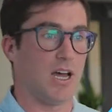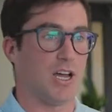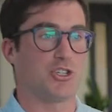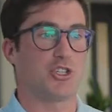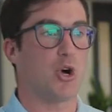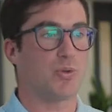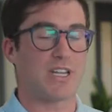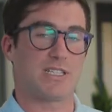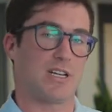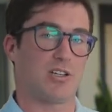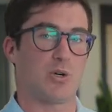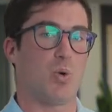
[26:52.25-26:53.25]
You don't
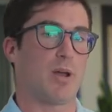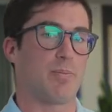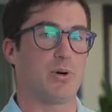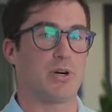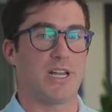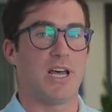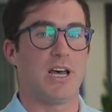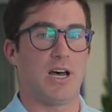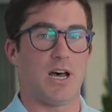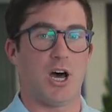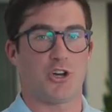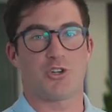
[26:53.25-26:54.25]
necessarily want to put
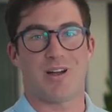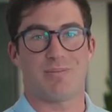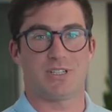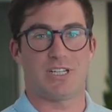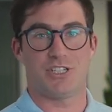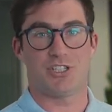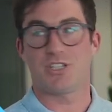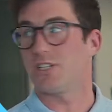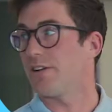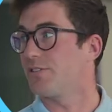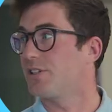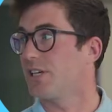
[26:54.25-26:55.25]
all your applications
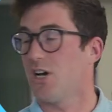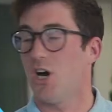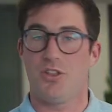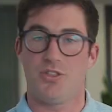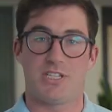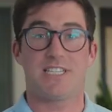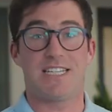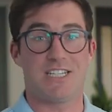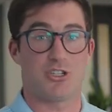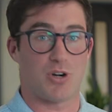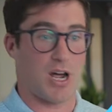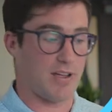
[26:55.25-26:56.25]
and everything on the C
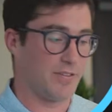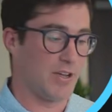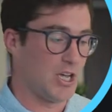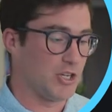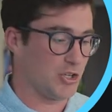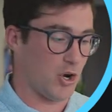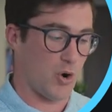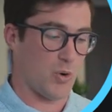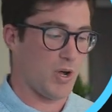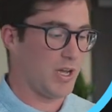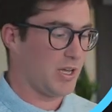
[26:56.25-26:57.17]
drive, so